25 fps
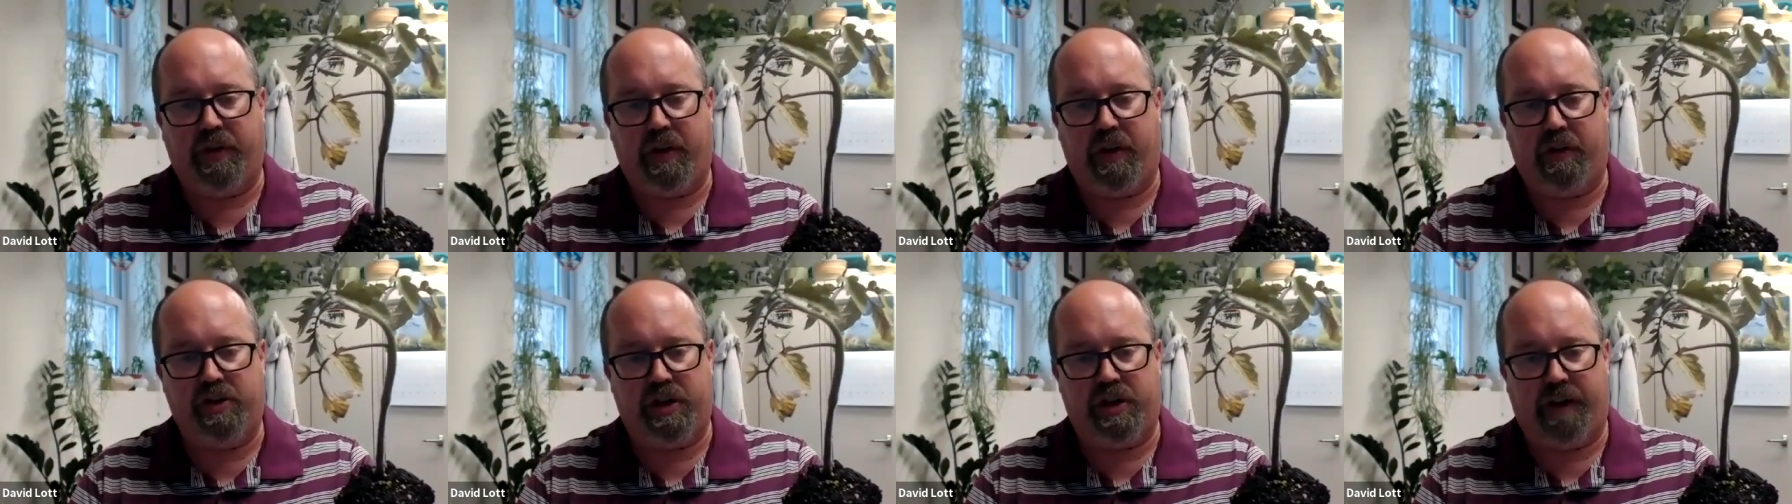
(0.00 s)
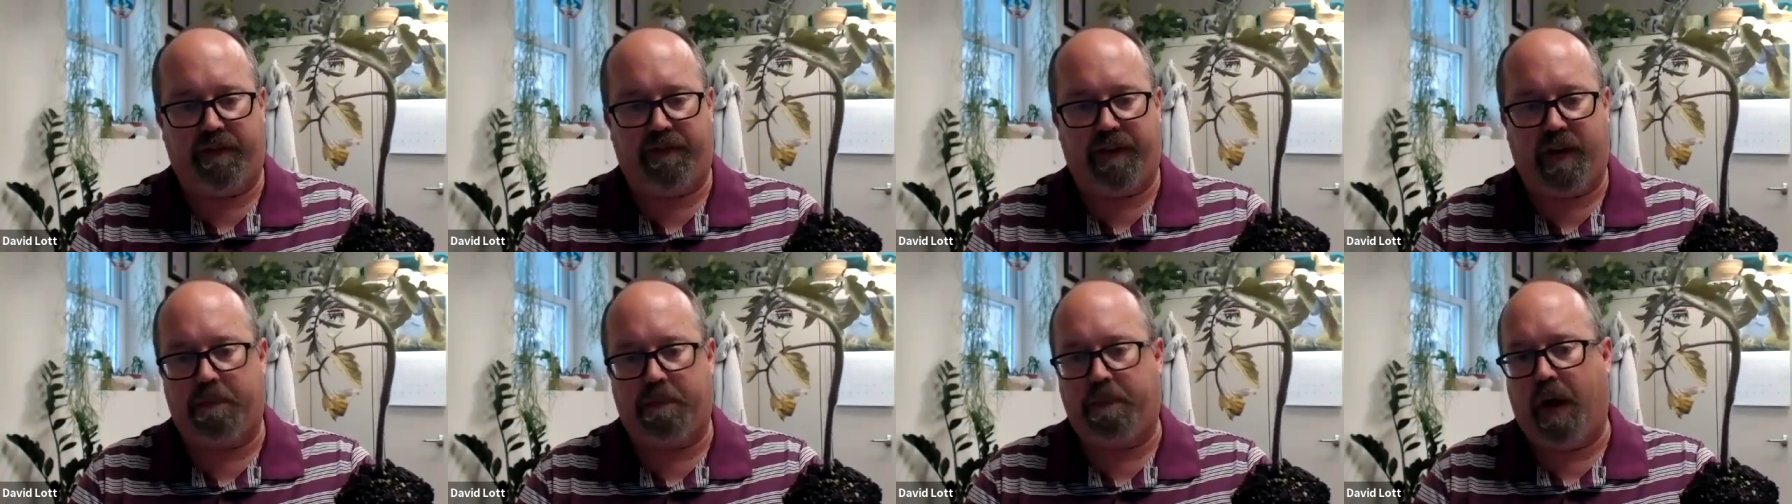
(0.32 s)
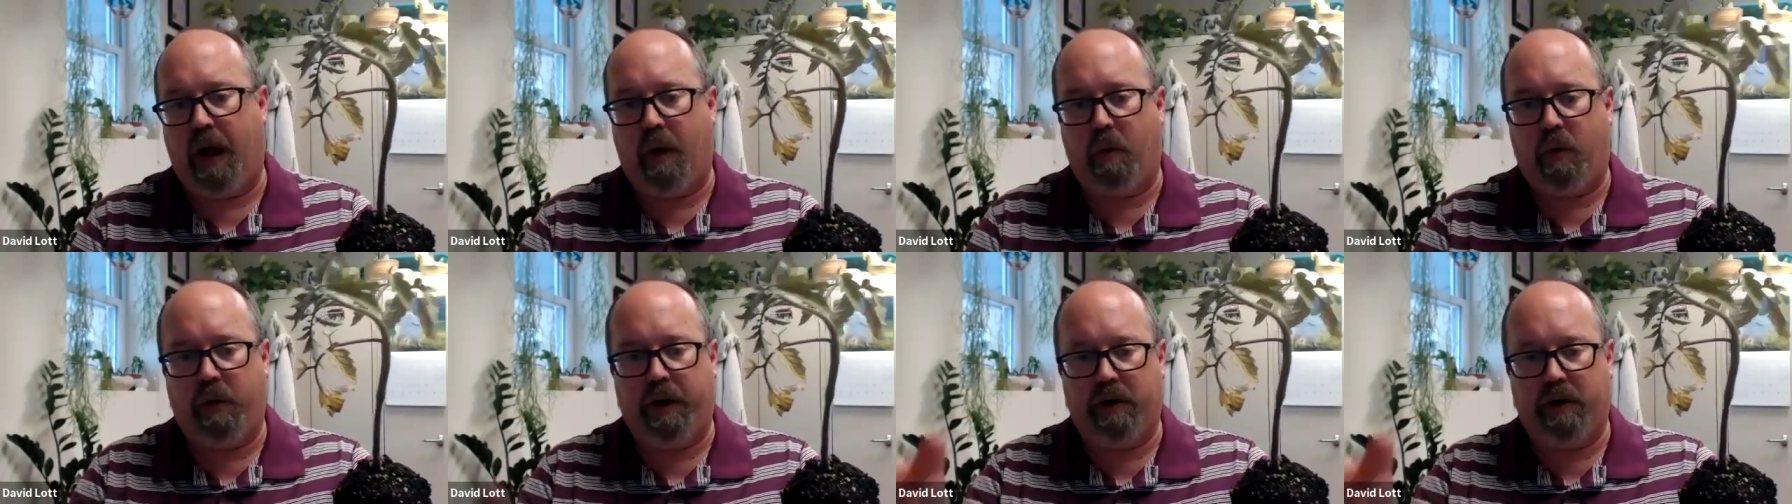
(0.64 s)
the Jiffy
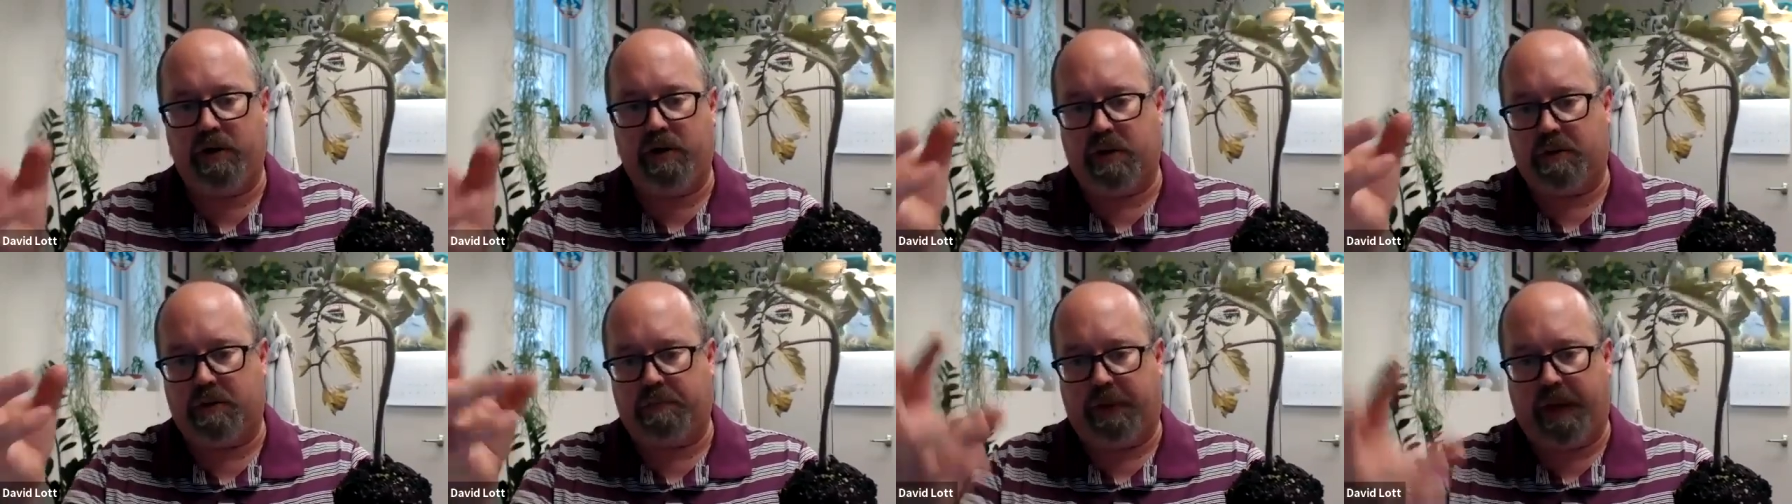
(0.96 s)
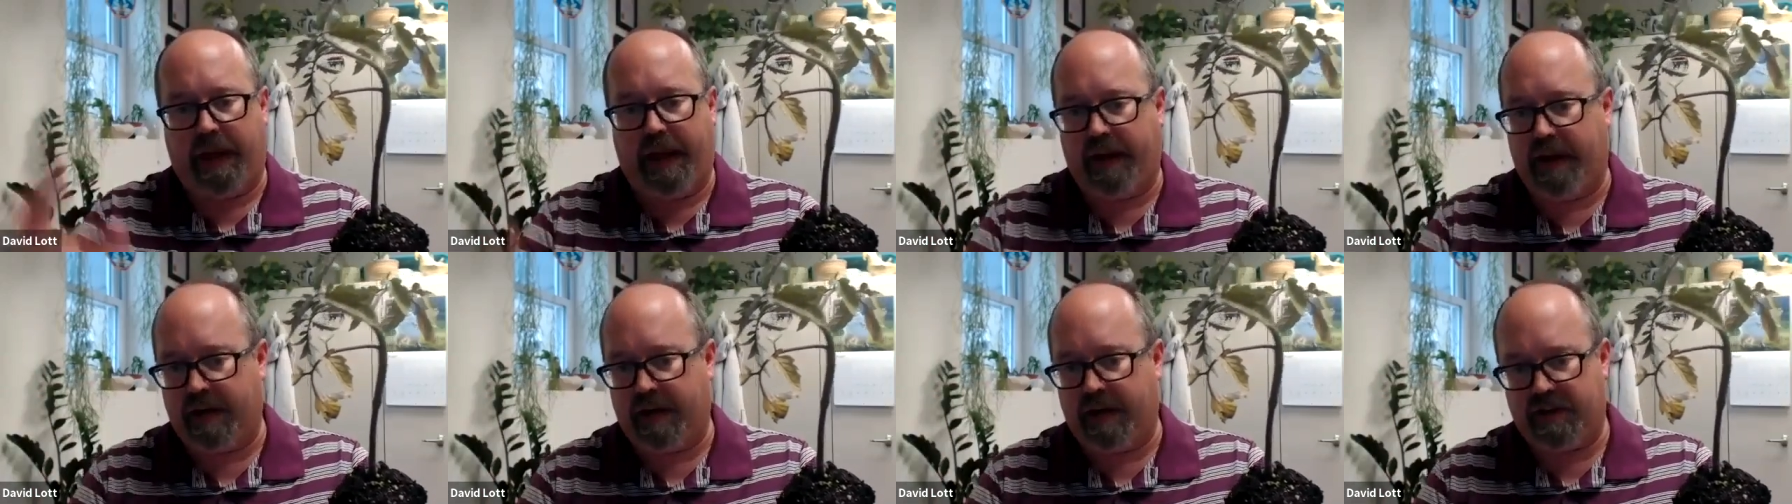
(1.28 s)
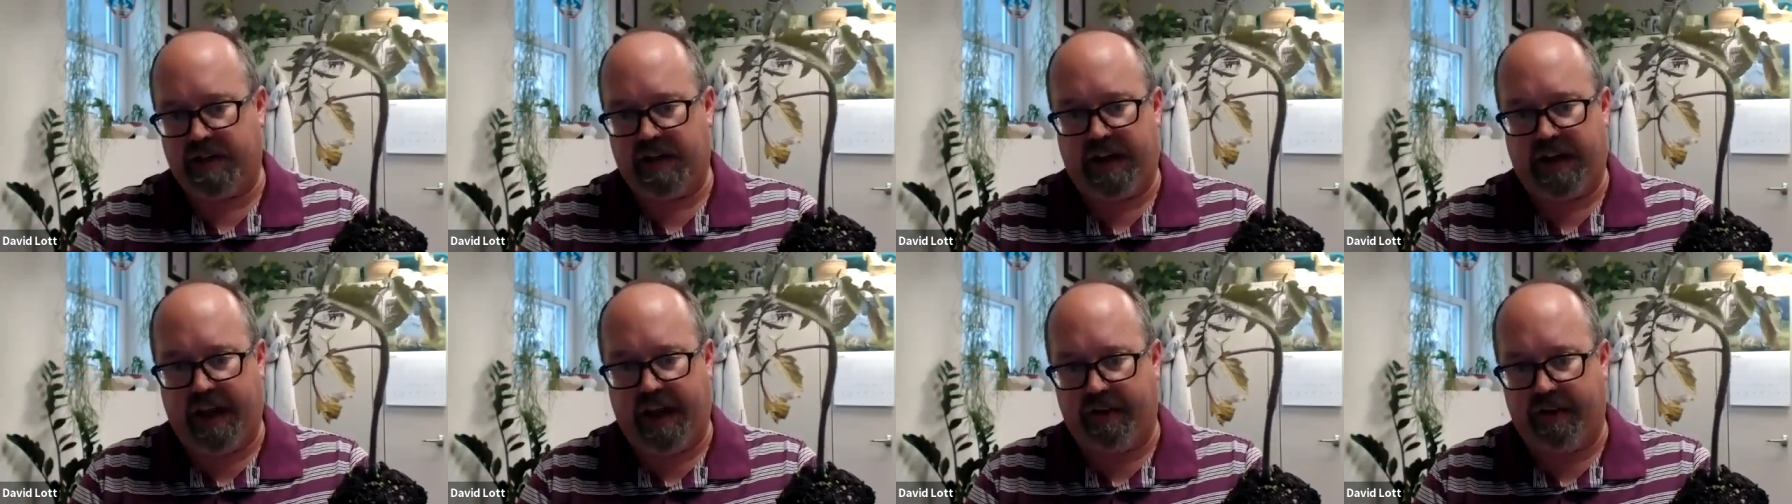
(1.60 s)
pot where you just plant it
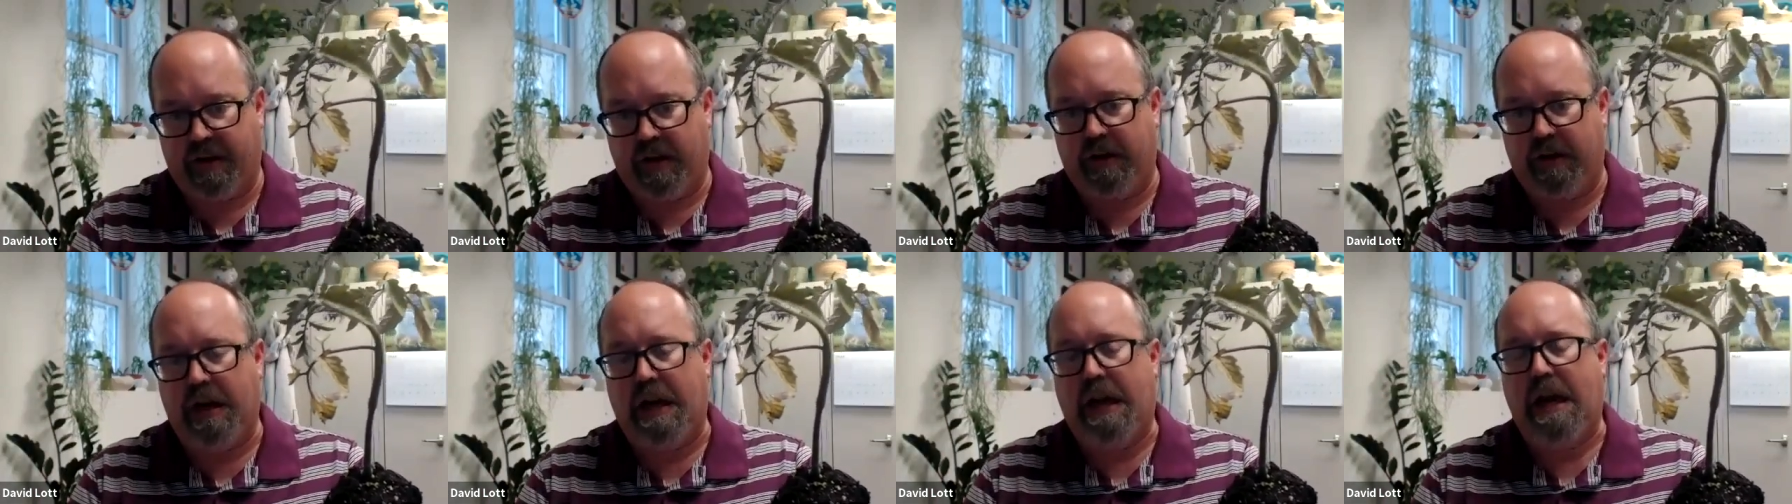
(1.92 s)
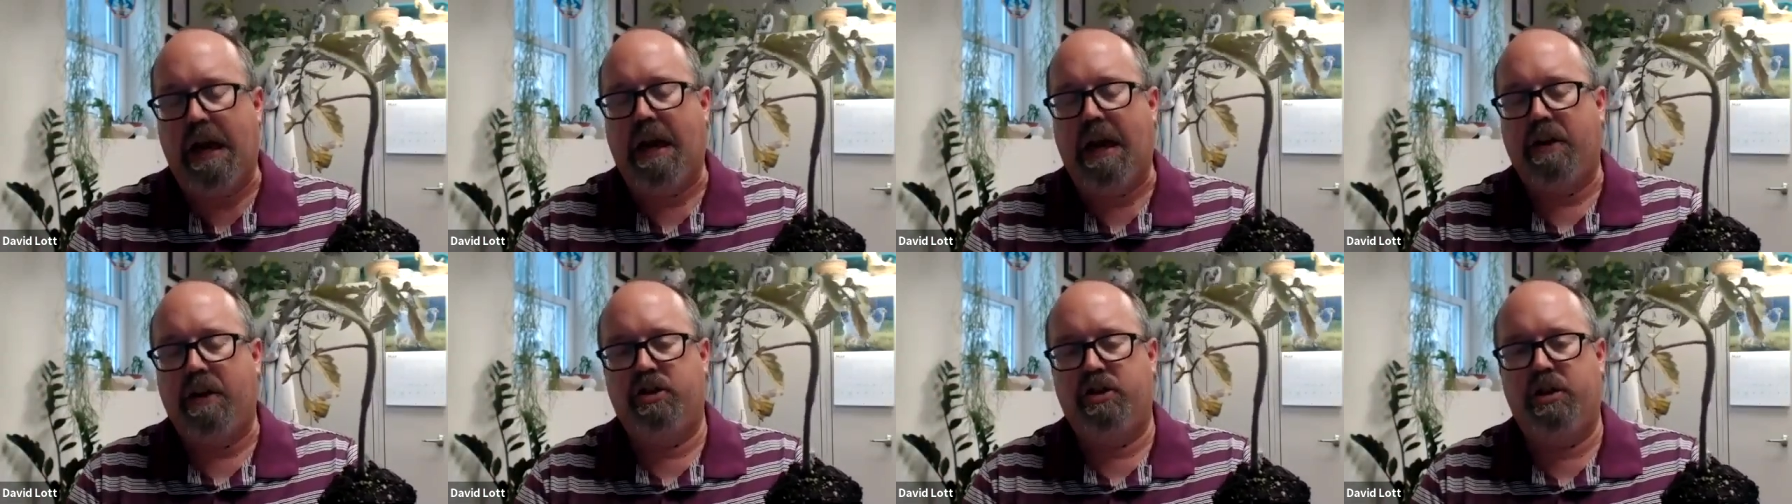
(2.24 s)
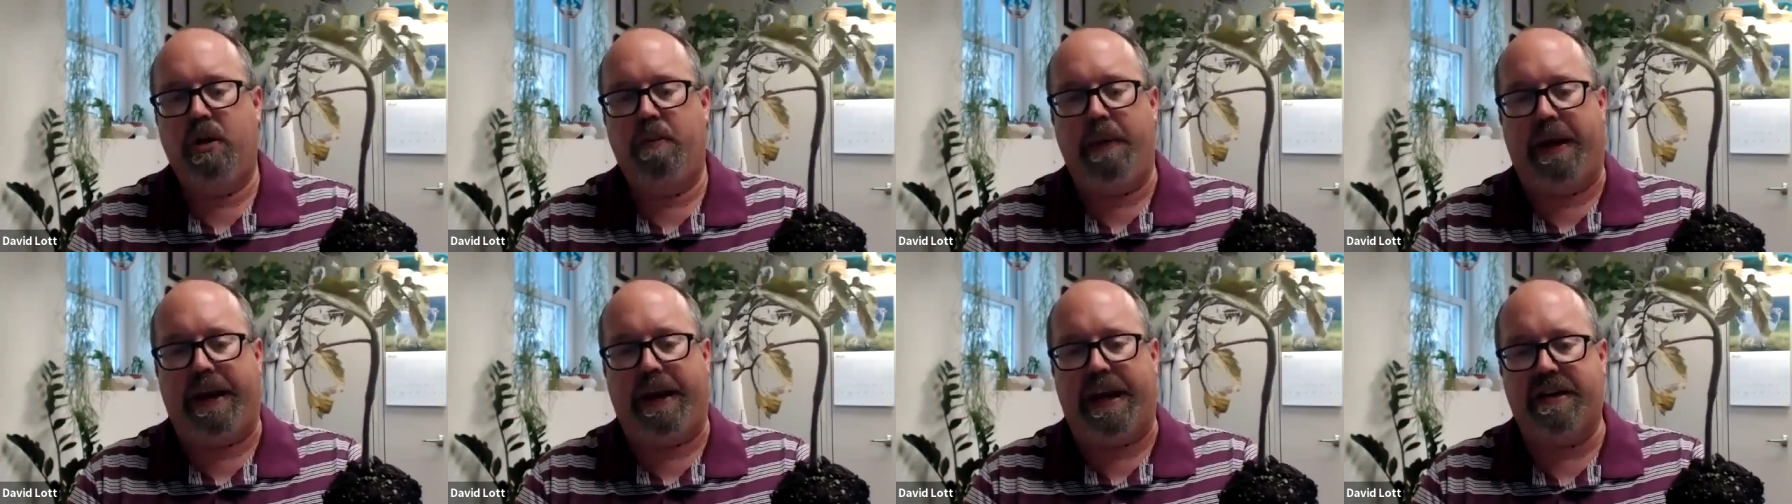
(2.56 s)
together.
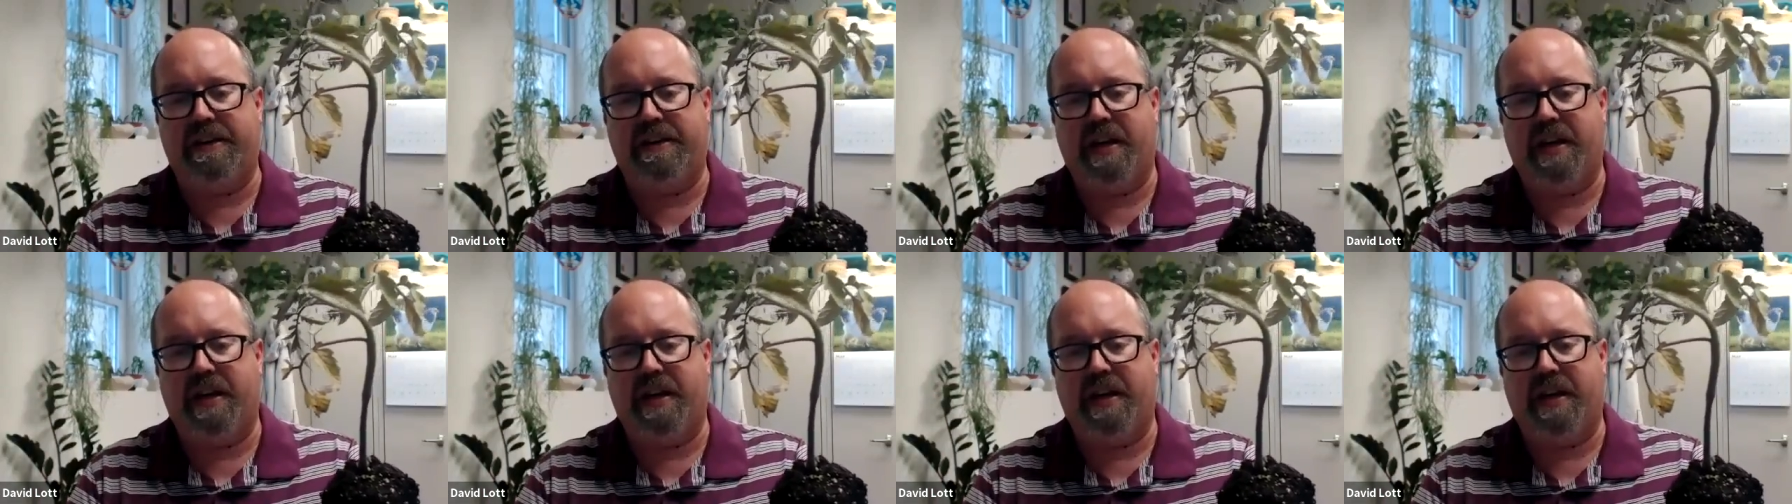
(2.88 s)
Too many